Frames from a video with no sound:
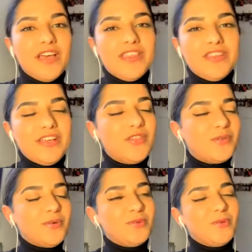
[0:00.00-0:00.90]
And the
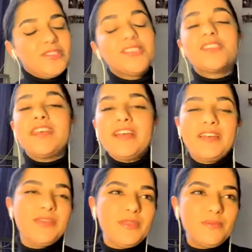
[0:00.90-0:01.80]
other one was
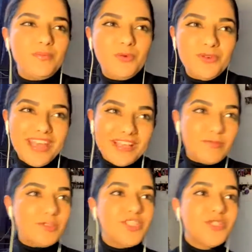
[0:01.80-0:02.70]
the burek,
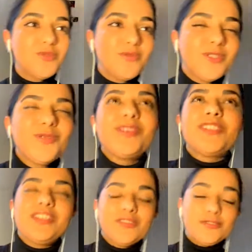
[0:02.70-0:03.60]
which was
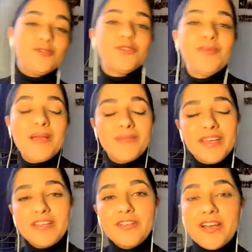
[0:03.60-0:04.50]
introduced by
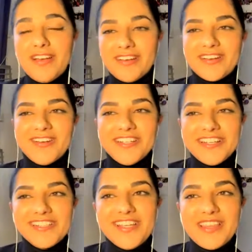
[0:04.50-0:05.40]
my
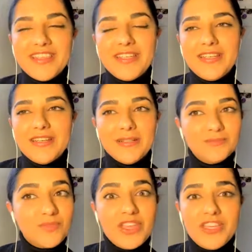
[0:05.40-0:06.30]
colleagues at
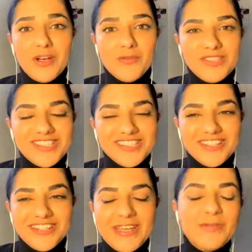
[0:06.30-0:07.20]
the office in
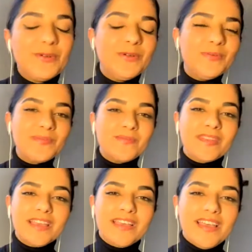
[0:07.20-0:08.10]
Sarajevo,
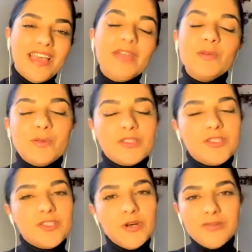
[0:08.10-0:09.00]
and it was
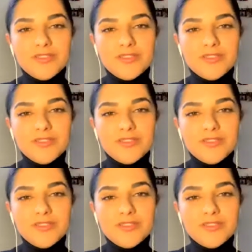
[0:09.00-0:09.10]
so